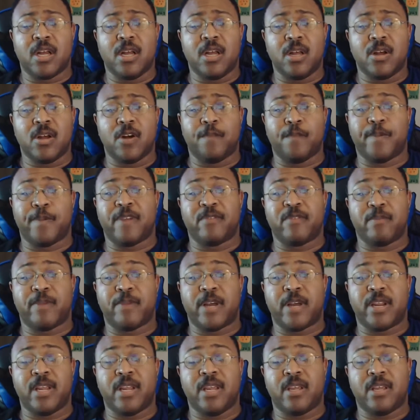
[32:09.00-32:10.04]
Hope
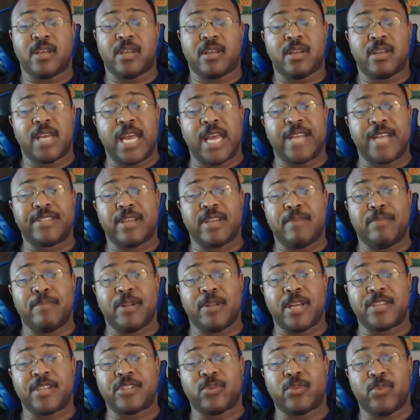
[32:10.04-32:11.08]
everybody has a
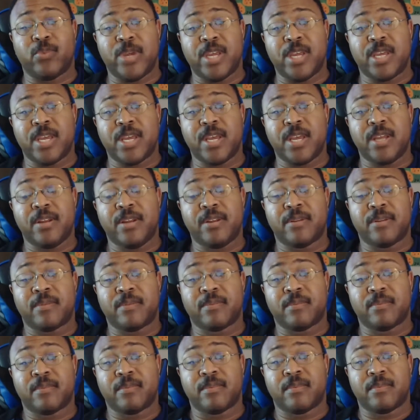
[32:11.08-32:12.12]
blessed weekend,
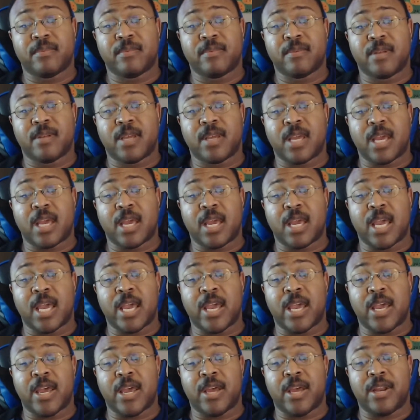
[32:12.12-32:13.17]

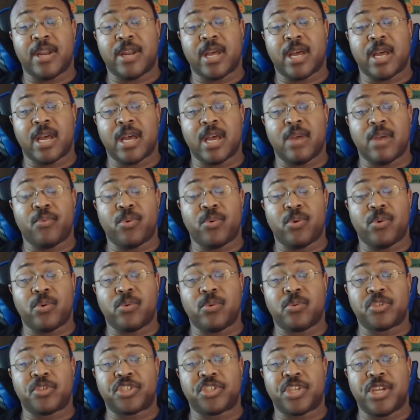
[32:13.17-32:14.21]
and I
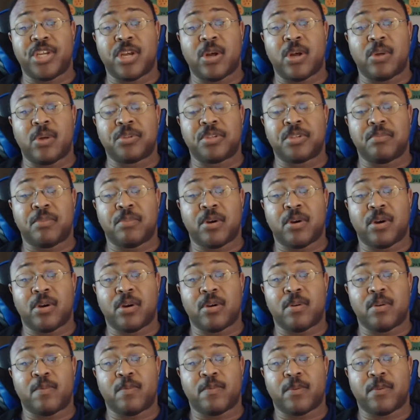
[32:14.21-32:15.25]
will see y'all
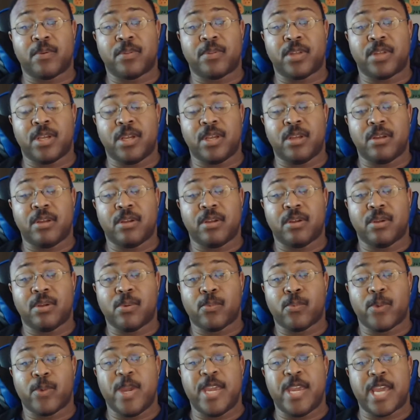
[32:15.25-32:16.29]
tomorrow for the
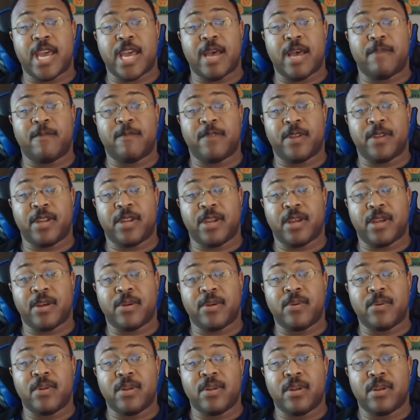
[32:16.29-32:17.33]
recap
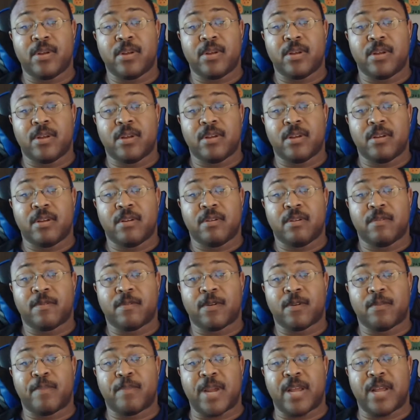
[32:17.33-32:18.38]
video
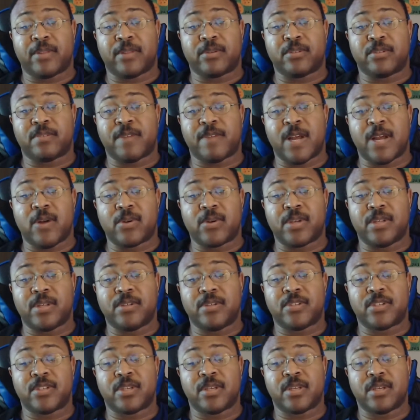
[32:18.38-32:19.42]
for Panthers
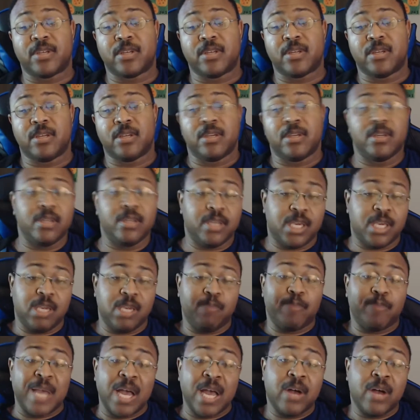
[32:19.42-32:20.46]
Falcons.
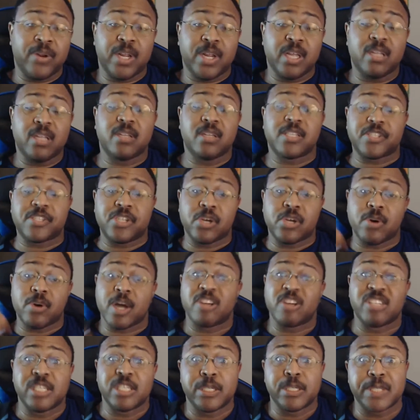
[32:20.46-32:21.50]
Keep pounding. Let's go
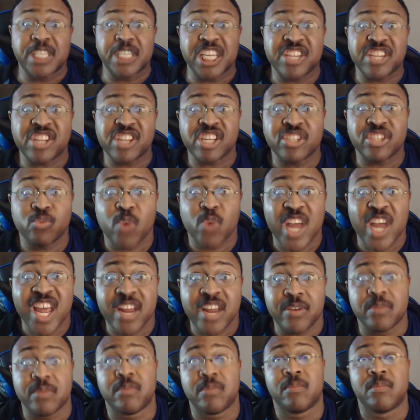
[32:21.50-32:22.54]
out here and get this
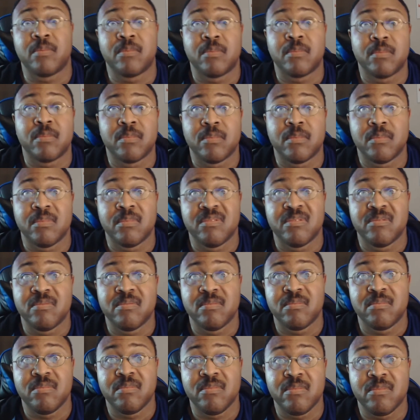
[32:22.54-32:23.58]
win.
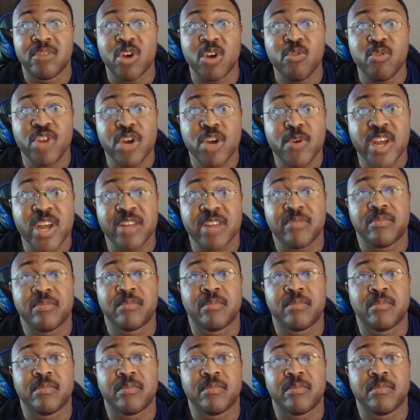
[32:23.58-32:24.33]
Go do it.